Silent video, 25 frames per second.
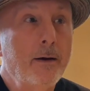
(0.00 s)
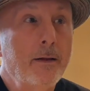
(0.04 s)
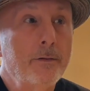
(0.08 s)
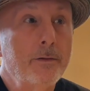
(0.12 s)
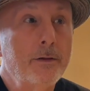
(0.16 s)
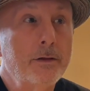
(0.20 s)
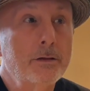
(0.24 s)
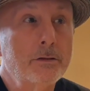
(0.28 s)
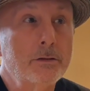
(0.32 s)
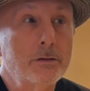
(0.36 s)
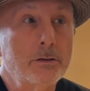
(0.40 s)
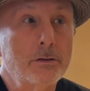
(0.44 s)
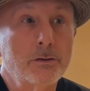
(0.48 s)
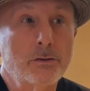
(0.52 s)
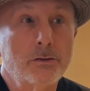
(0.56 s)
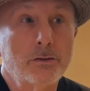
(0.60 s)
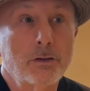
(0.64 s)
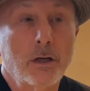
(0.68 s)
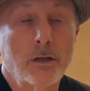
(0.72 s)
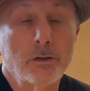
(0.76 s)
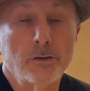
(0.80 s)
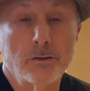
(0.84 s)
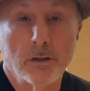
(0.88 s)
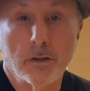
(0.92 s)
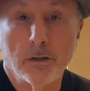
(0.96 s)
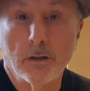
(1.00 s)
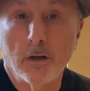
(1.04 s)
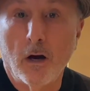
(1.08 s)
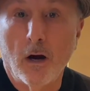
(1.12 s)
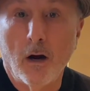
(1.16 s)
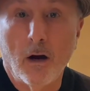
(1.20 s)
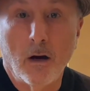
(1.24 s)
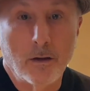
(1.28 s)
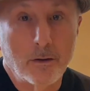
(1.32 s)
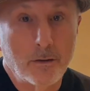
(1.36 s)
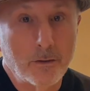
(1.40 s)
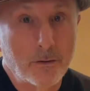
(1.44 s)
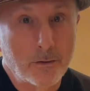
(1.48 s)
This is such an
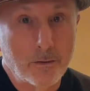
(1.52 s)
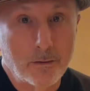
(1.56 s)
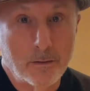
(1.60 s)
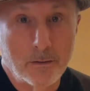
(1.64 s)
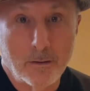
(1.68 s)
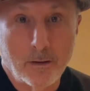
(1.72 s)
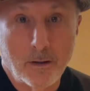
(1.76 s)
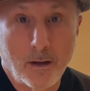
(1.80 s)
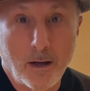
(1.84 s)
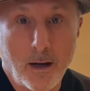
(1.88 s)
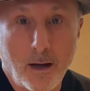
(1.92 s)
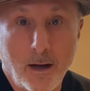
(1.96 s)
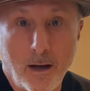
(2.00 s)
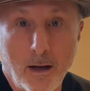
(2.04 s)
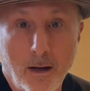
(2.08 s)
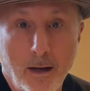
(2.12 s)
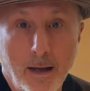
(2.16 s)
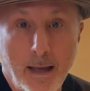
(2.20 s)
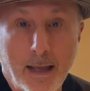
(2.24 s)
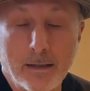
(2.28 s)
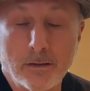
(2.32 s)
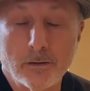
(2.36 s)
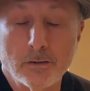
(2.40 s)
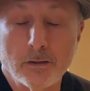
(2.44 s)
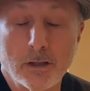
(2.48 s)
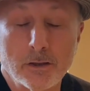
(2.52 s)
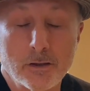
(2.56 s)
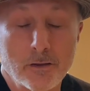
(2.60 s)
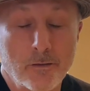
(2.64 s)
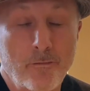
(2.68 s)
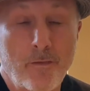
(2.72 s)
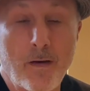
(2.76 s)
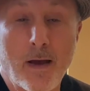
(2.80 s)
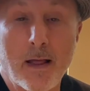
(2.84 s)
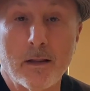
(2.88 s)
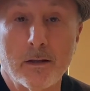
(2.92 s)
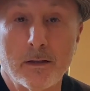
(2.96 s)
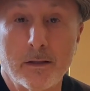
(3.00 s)
honor and such a
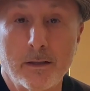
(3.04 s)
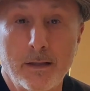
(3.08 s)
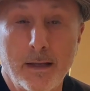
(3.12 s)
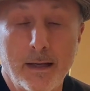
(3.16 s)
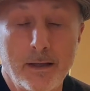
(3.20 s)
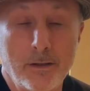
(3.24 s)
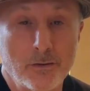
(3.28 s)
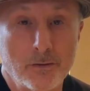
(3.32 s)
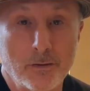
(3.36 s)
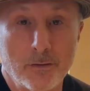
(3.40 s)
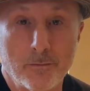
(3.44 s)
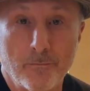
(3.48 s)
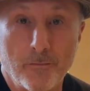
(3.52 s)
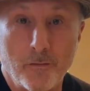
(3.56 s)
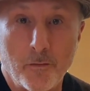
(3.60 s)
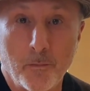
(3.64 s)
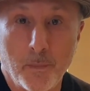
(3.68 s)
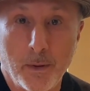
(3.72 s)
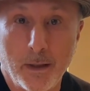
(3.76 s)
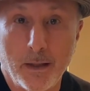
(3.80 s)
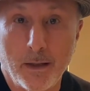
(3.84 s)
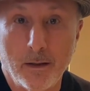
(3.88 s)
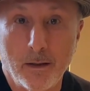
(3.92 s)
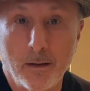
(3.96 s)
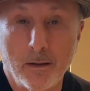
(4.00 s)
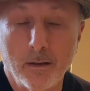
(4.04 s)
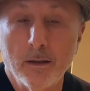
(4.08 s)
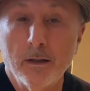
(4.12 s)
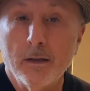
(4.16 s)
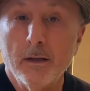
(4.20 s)
validation for me